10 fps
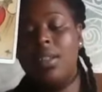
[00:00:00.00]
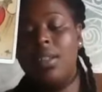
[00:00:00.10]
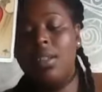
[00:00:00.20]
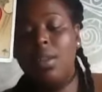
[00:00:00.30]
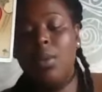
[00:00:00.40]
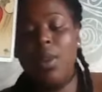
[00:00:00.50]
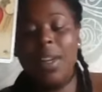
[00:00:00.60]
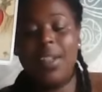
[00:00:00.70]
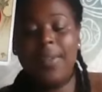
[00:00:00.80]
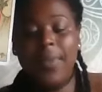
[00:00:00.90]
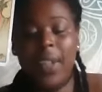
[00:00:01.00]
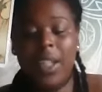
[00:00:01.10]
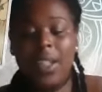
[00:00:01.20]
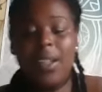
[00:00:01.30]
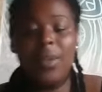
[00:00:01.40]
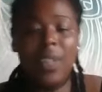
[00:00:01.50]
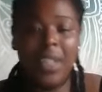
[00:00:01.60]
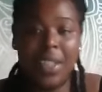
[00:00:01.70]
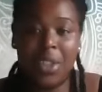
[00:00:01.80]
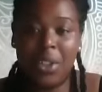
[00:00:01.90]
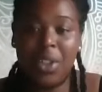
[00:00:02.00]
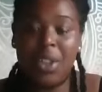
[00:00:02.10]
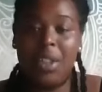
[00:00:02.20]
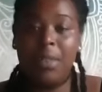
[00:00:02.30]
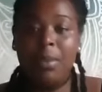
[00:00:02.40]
So what has fell as a relationship,